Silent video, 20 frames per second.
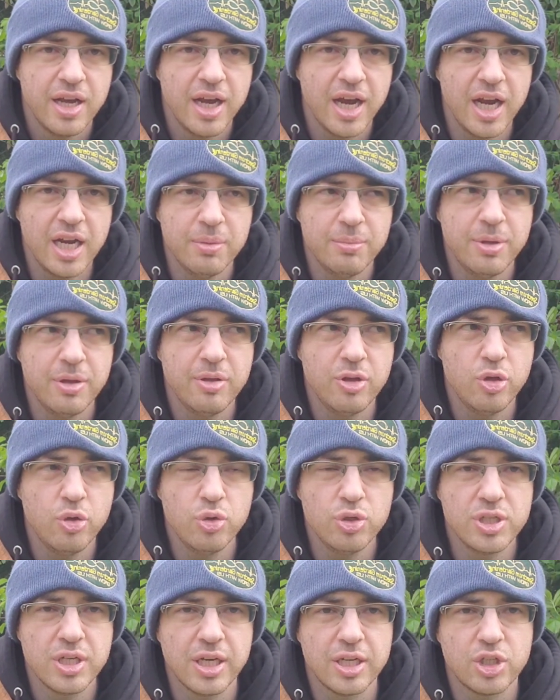and you'd be
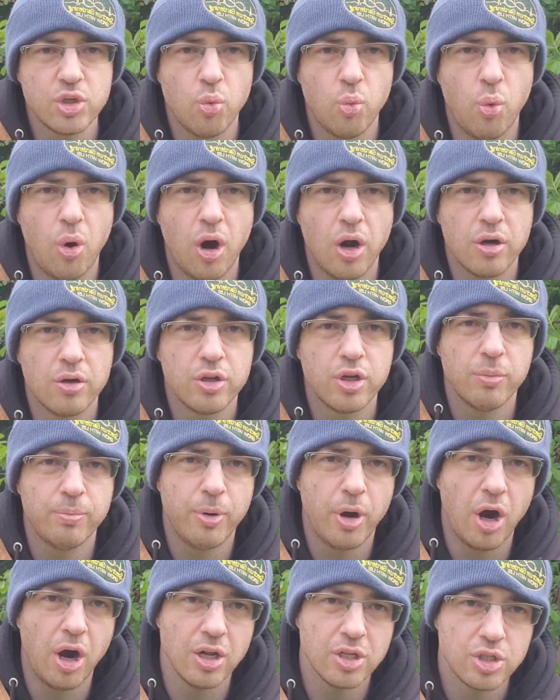using it to water your
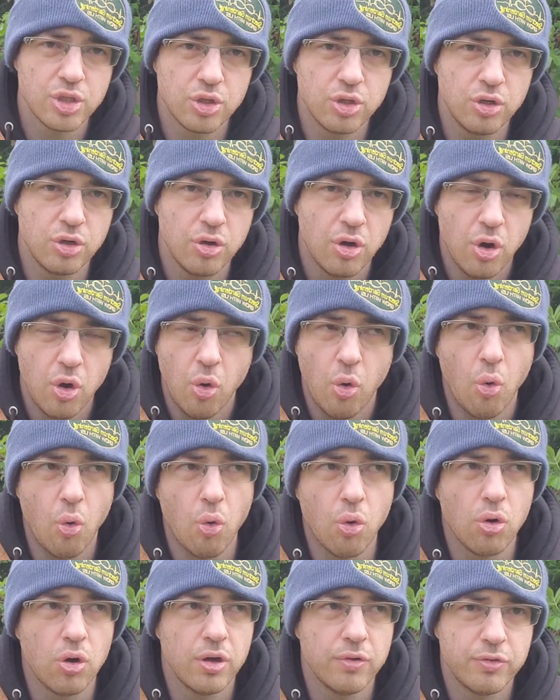pots
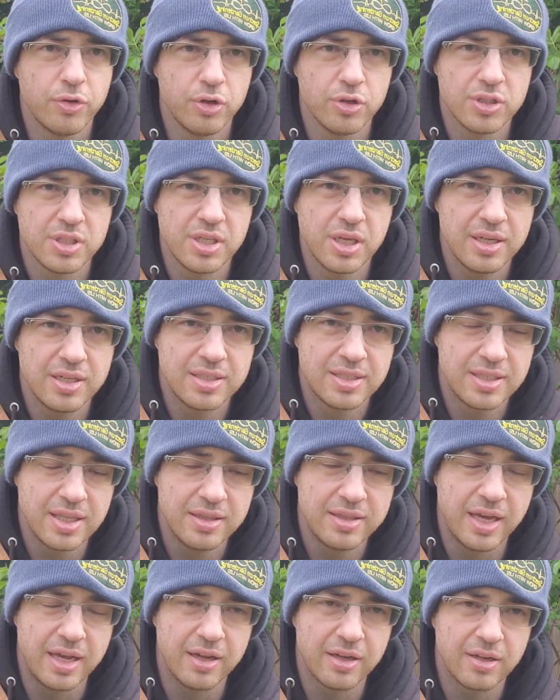or if you're a
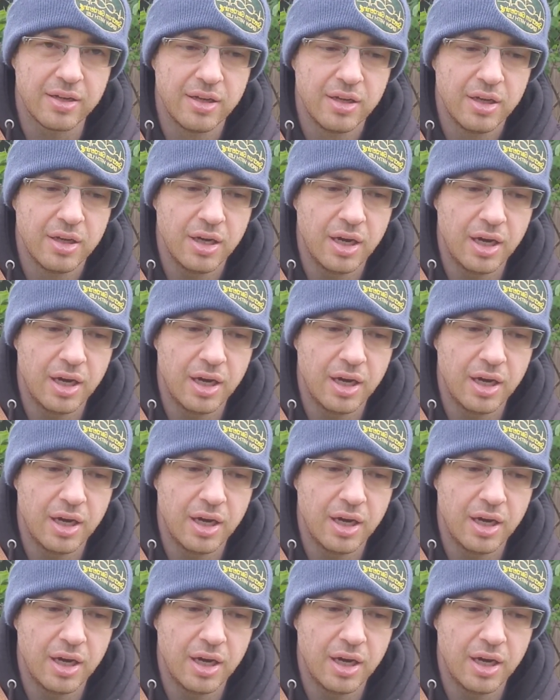synthetic